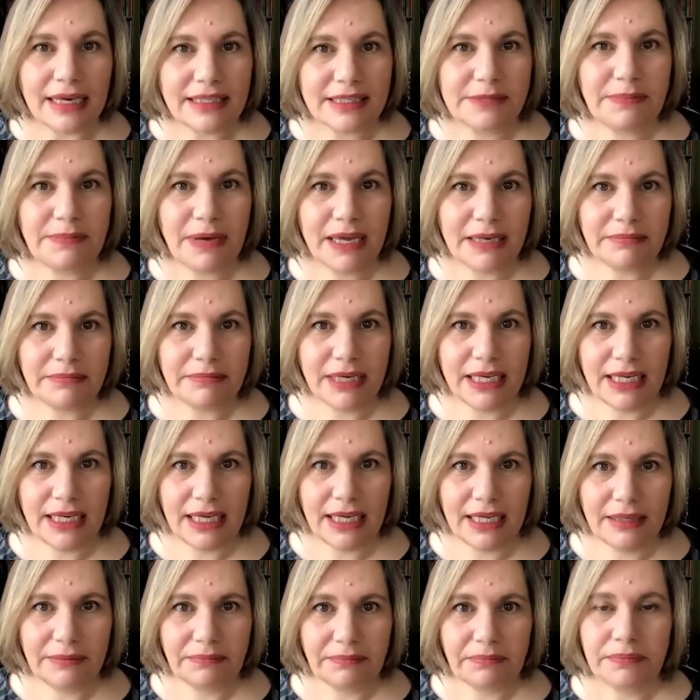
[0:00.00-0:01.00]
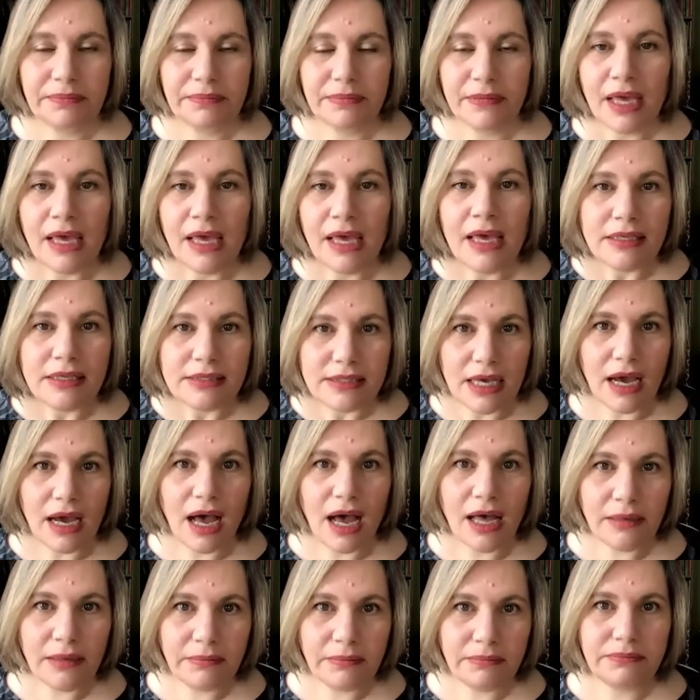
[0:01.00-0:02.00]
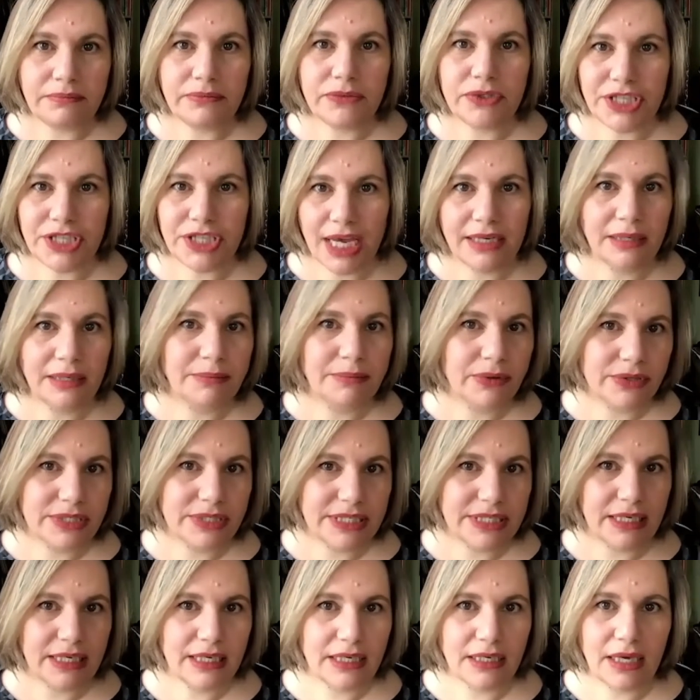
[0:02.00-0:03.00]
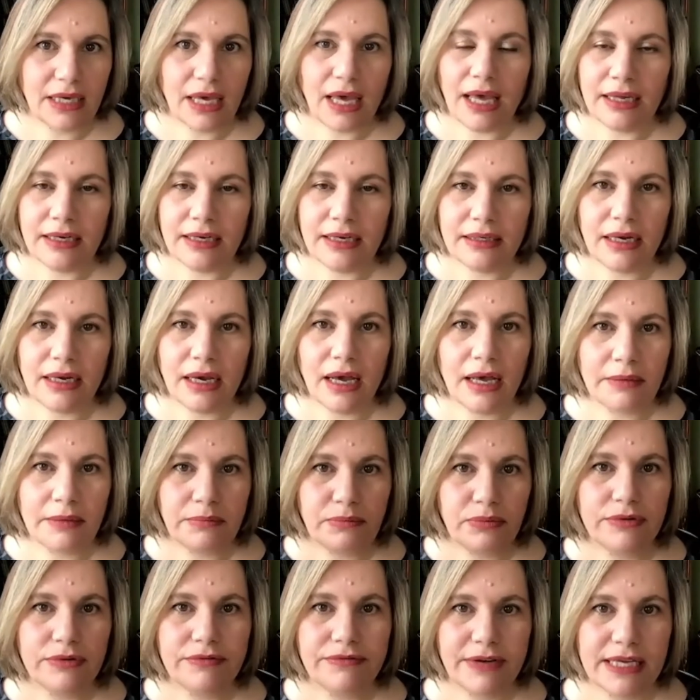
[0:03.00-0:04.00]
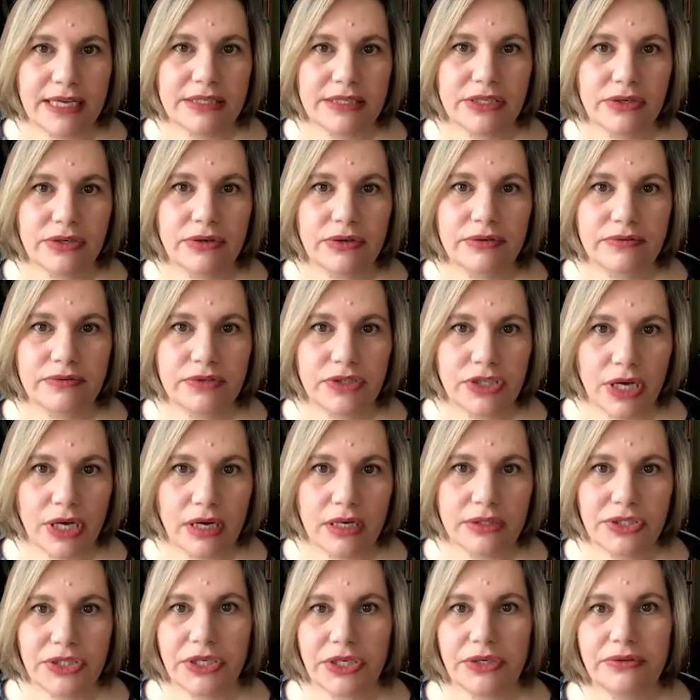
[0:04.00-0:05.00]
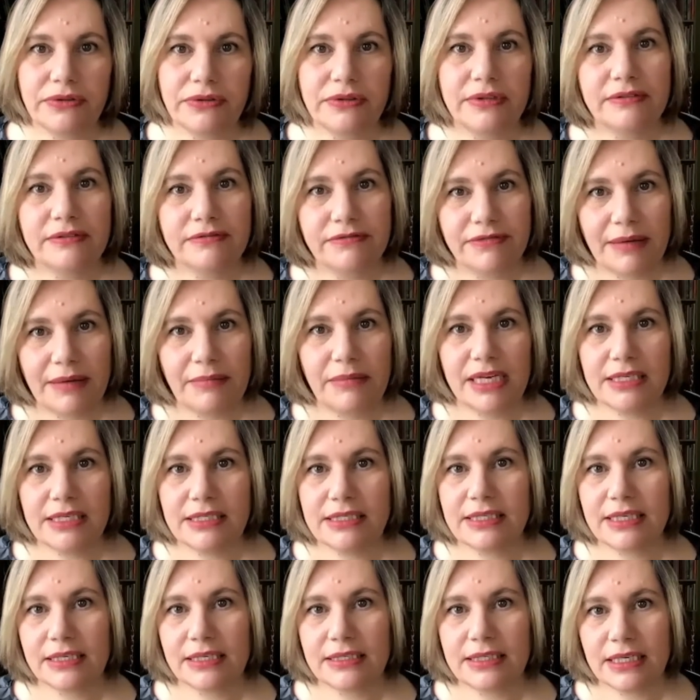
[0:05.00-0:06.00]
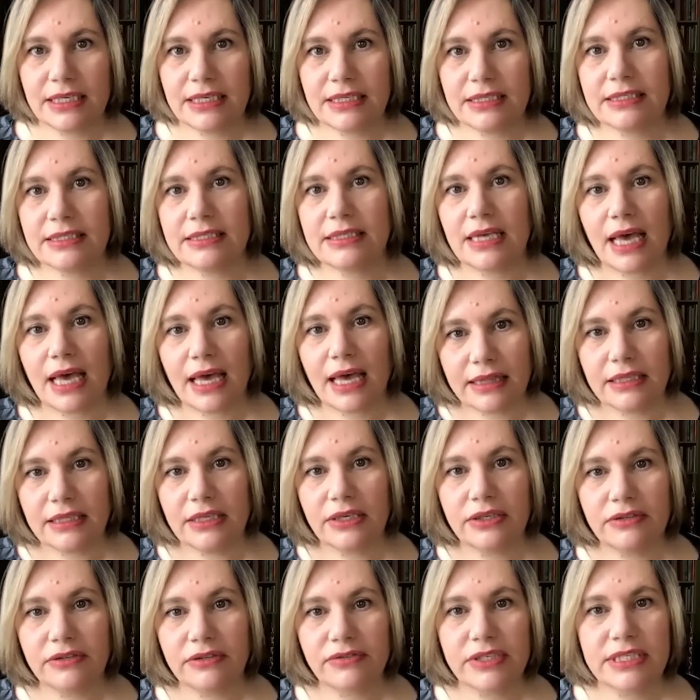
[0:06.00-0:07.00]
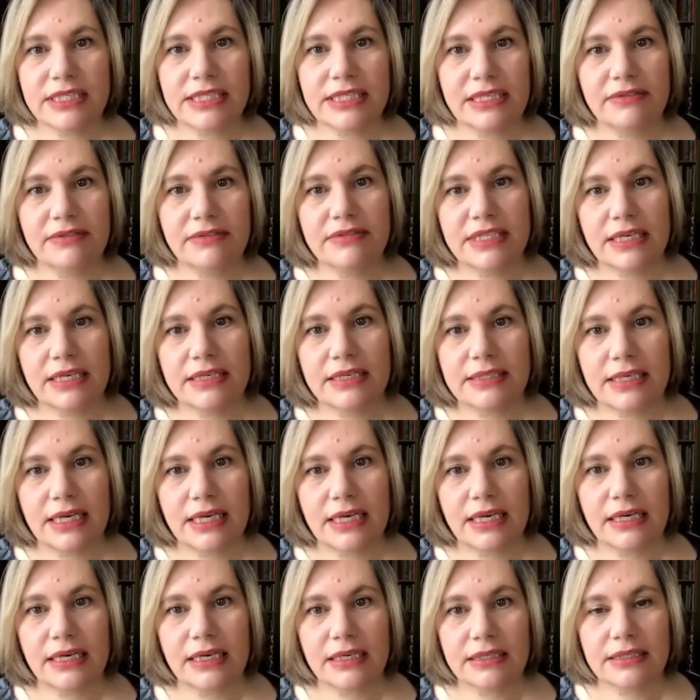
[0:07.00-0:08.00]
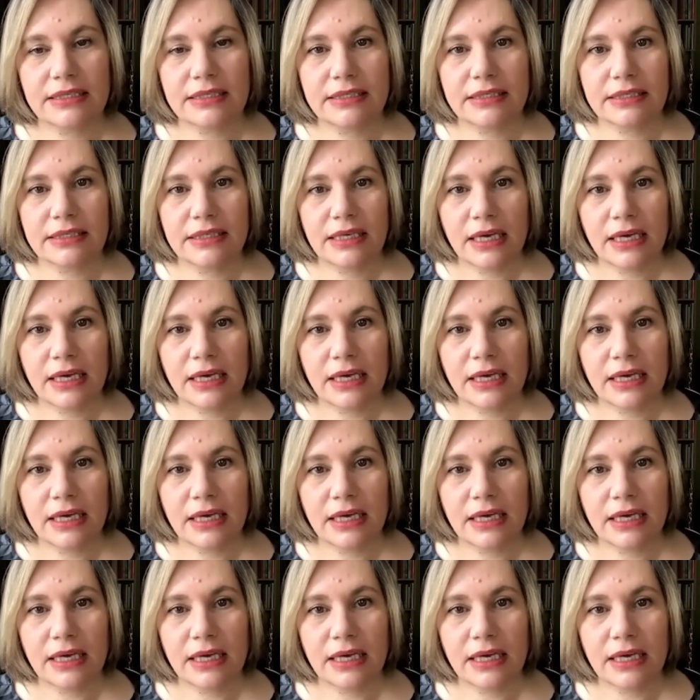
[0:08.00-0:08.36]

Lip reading: Padmini. So I'm Janet Boddy, and I'm Professor of Child, Youth and Family Studies at the University of Sussex.